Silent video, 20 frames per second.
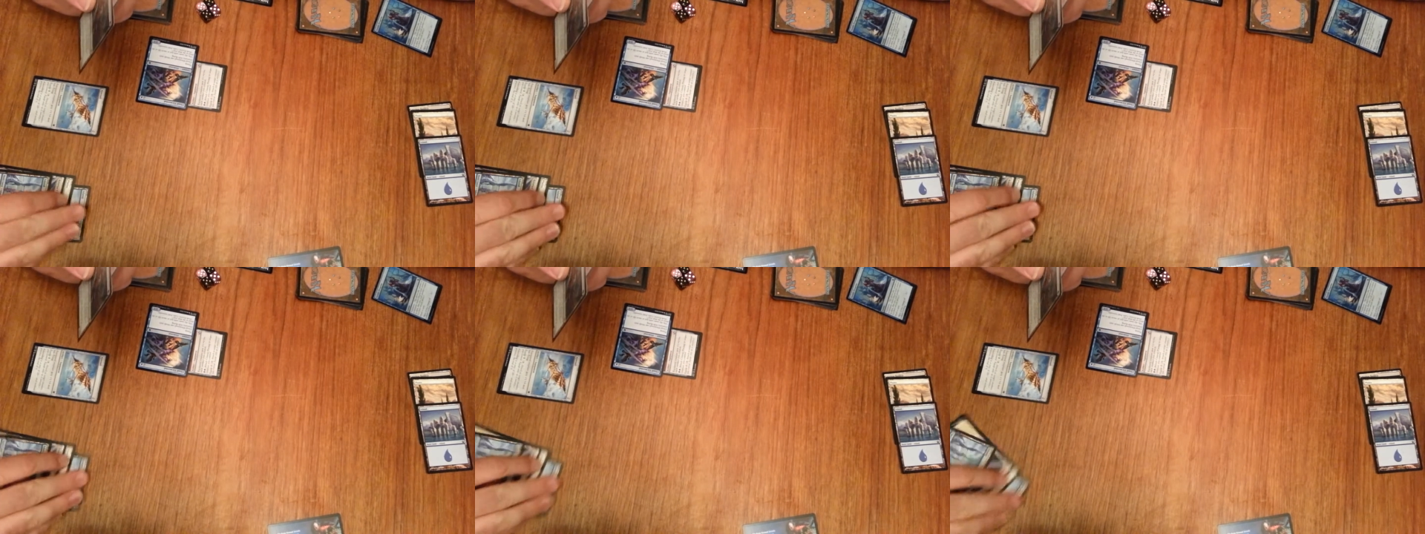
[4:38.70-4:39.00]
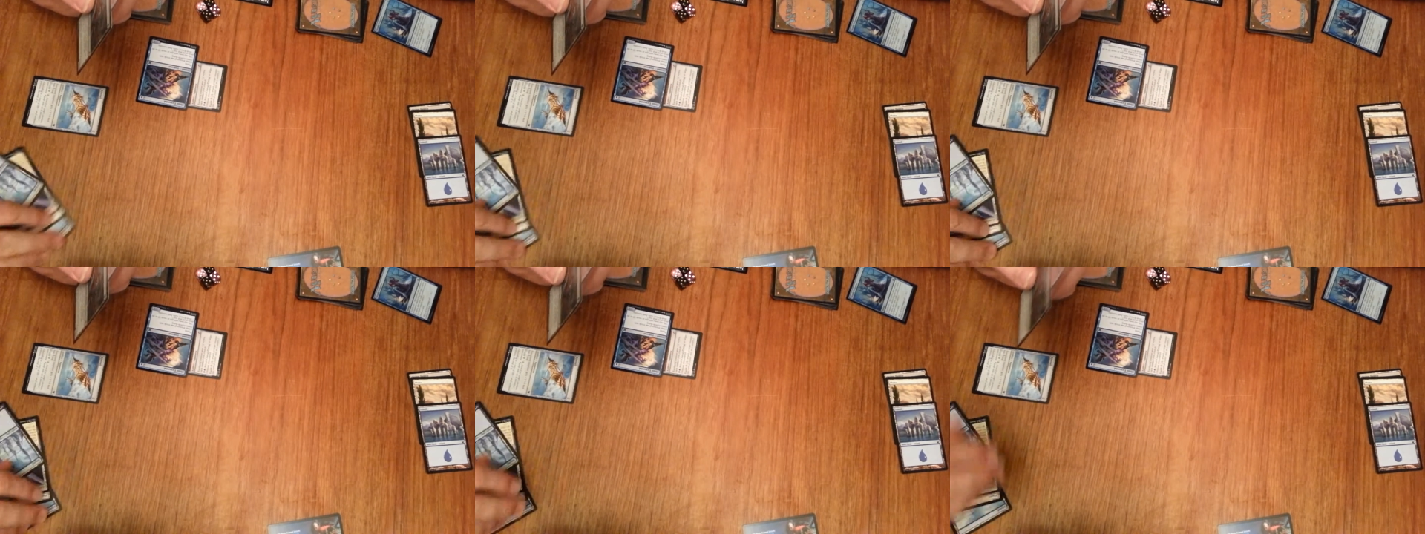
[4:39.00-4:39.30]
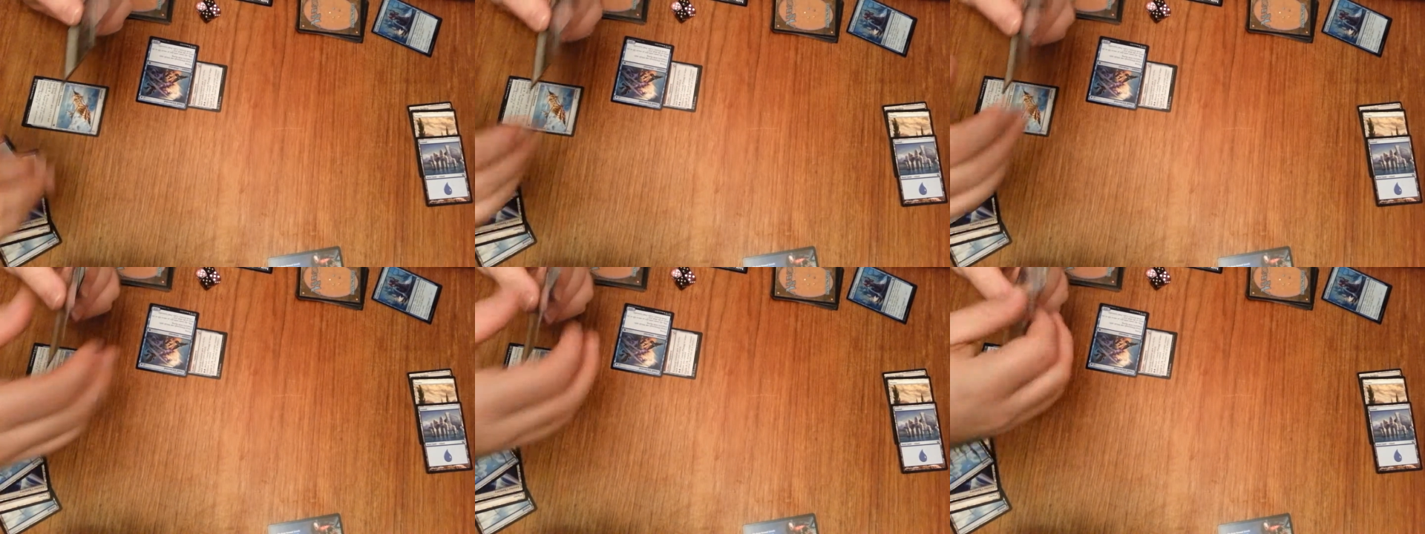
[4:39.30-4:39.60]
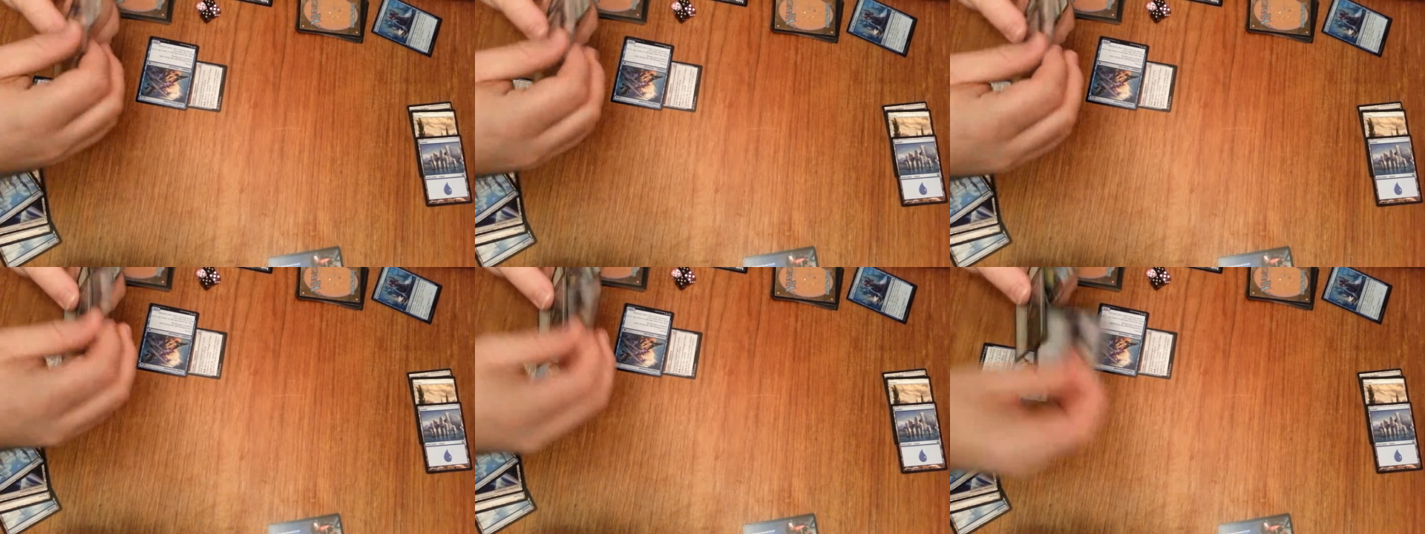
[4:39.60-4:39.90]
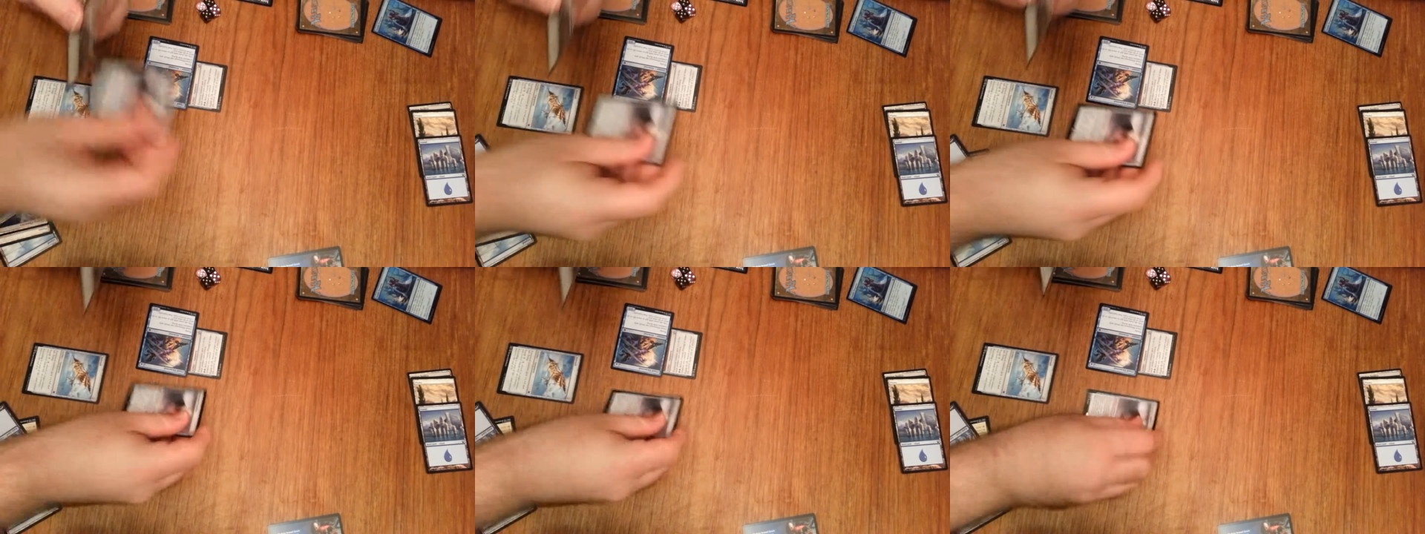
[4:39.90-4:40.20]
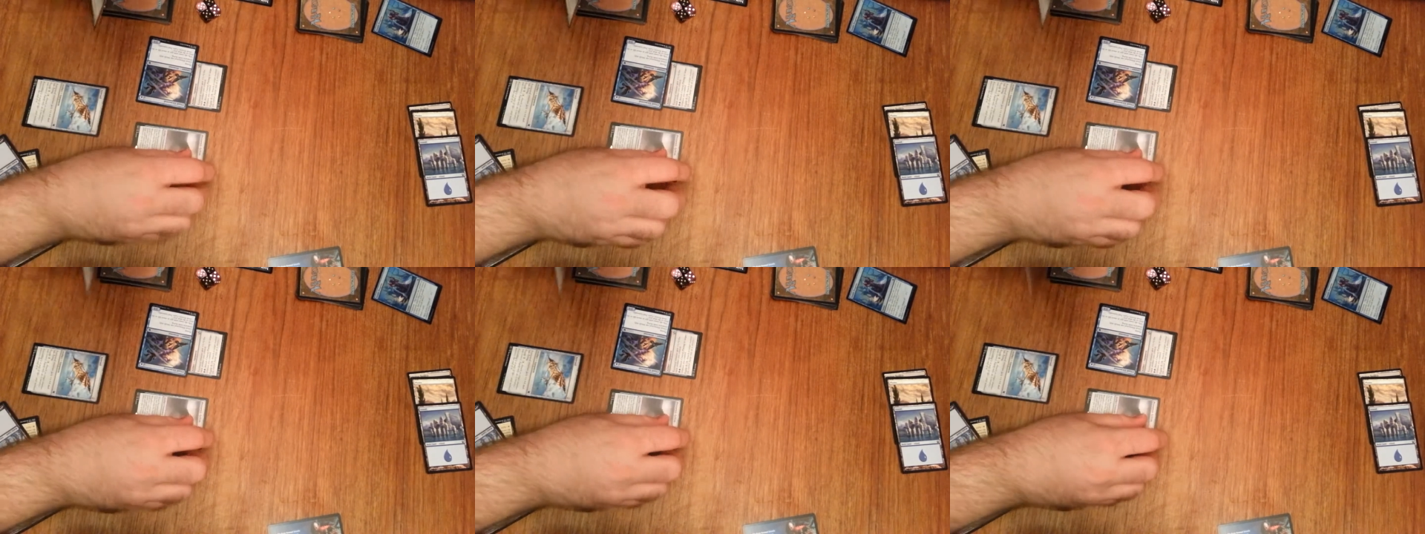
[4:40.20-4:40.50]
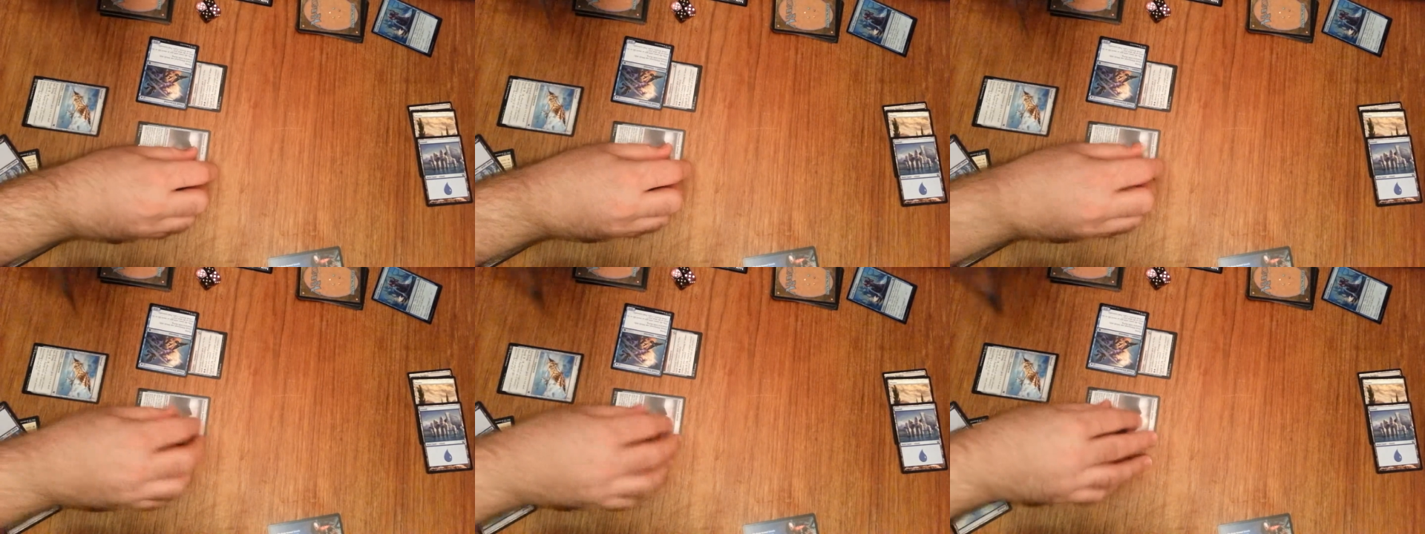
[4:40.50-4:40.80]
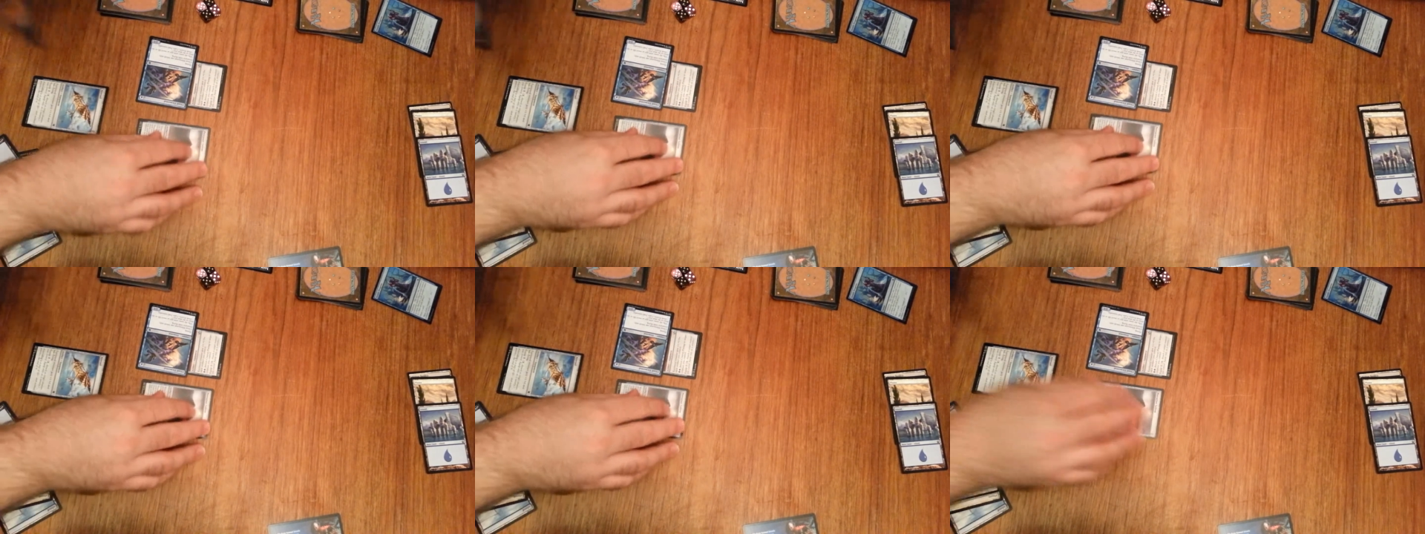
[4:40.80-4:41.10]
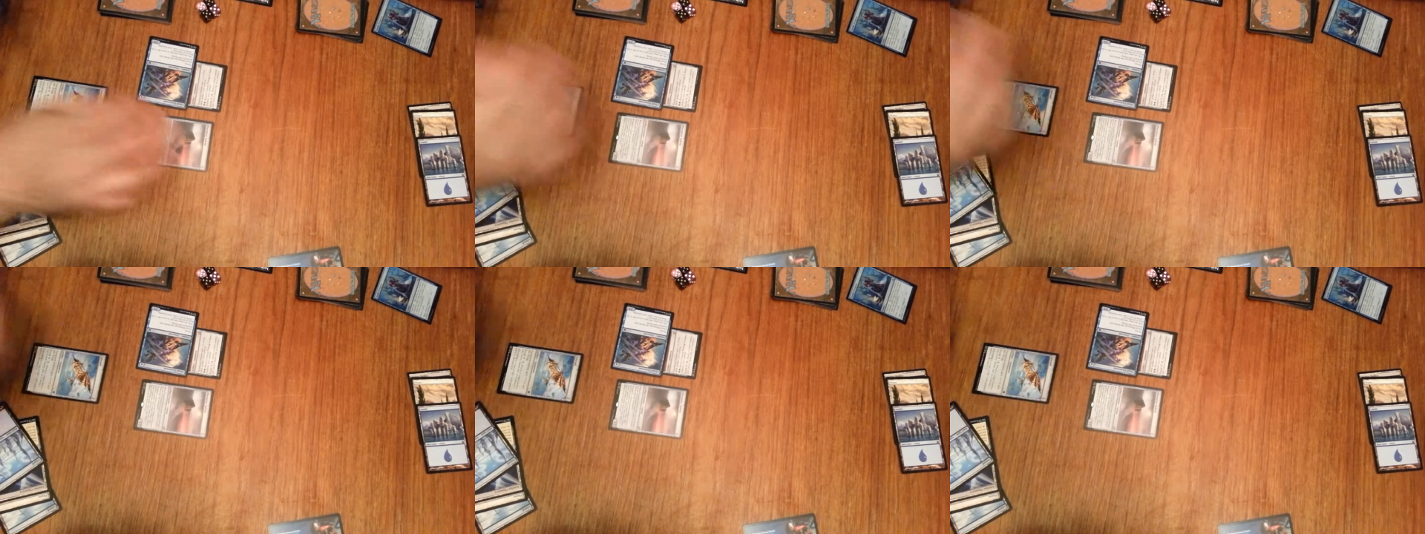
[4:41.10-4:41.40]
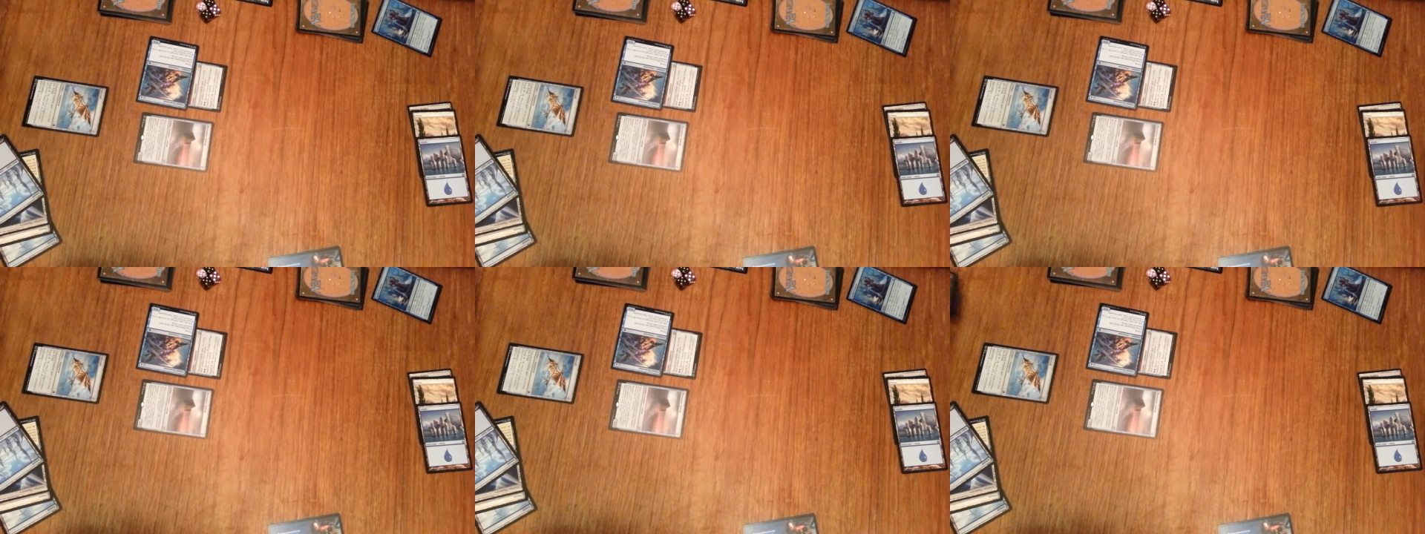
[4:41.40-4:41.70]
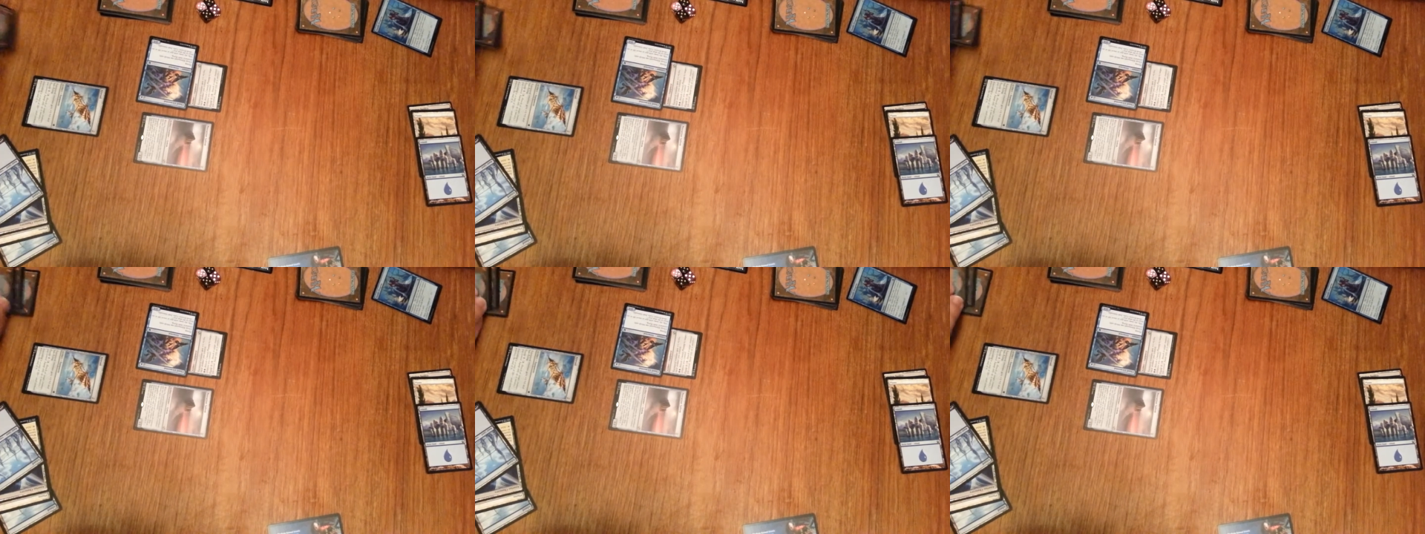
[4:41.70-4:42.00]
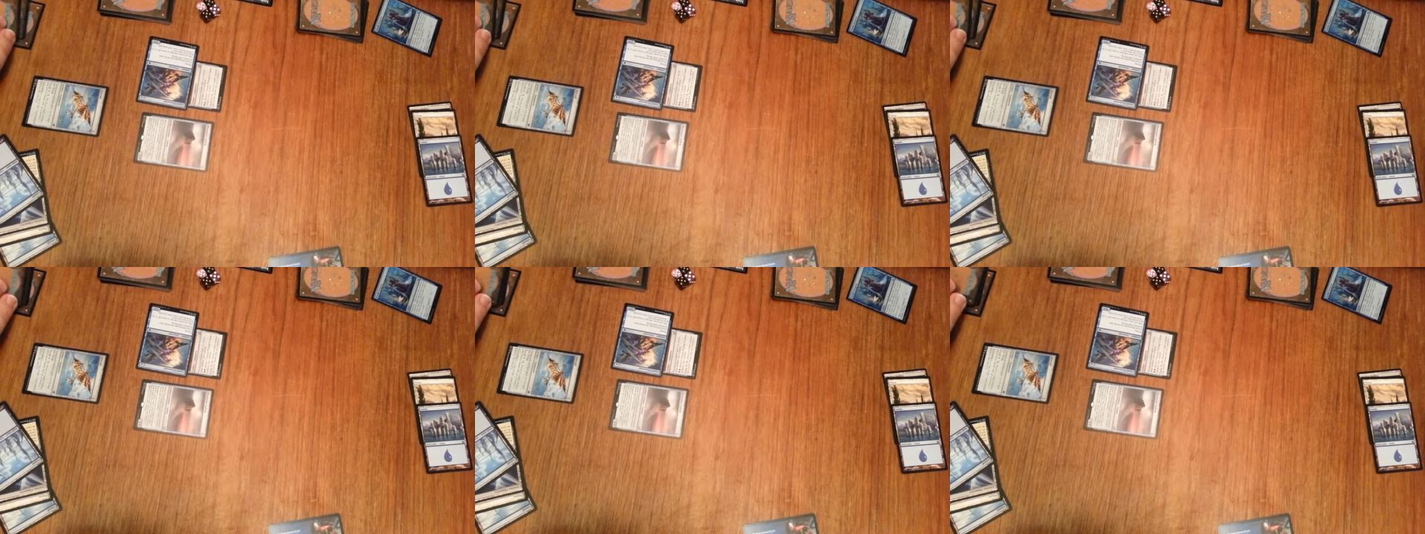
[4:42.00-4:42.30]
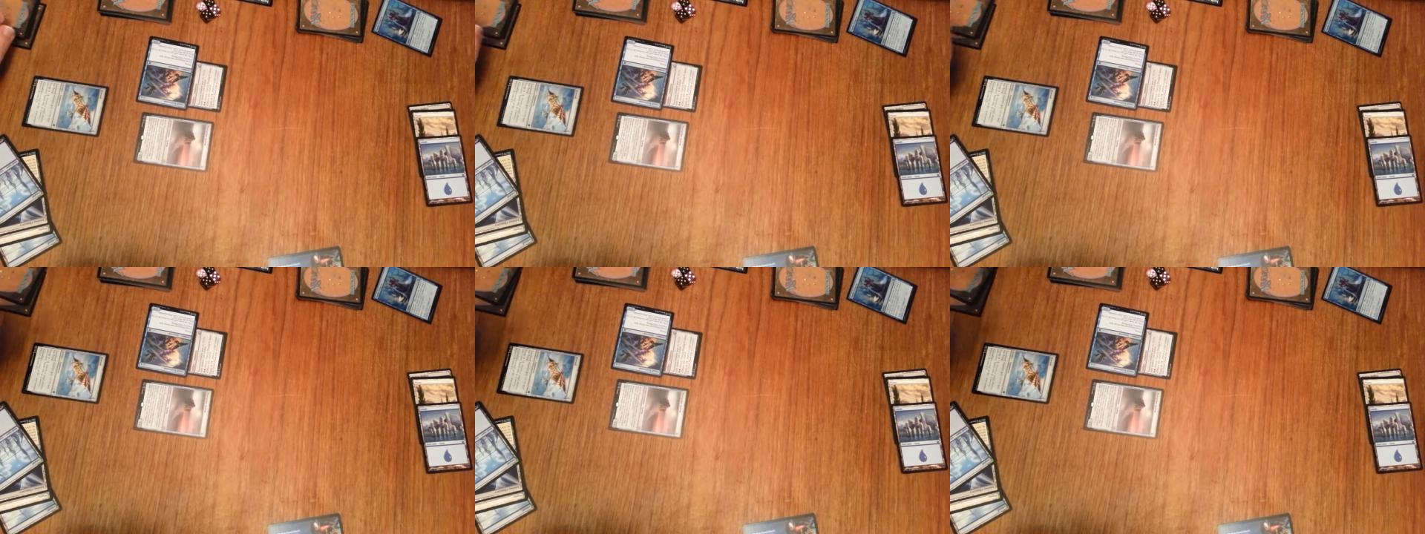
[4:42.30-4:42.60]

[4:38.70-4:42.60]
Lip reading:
(no speaker visible)